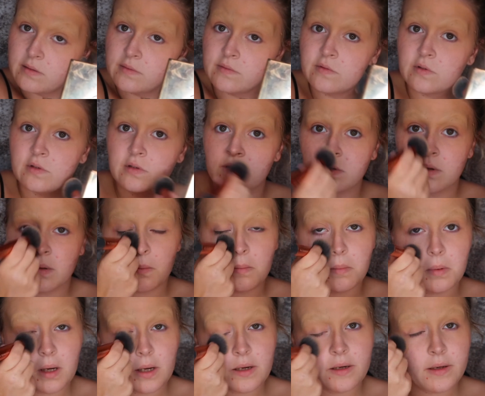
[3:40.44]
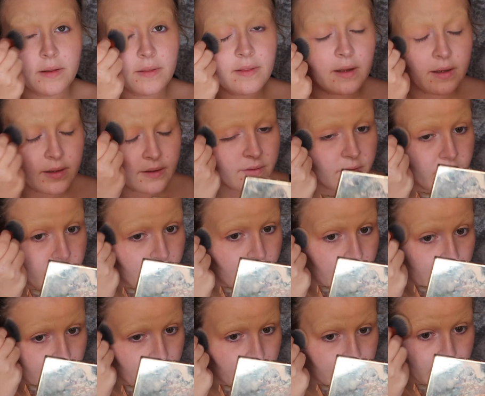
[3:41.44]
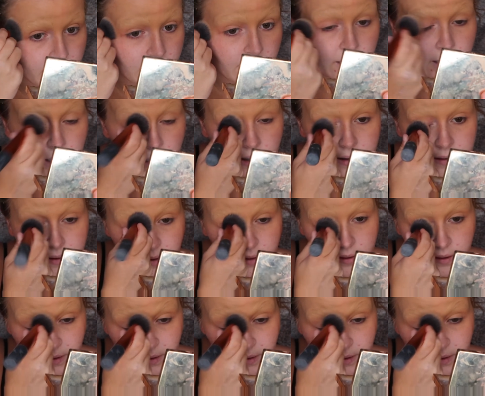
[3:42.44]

Just blending that into my head.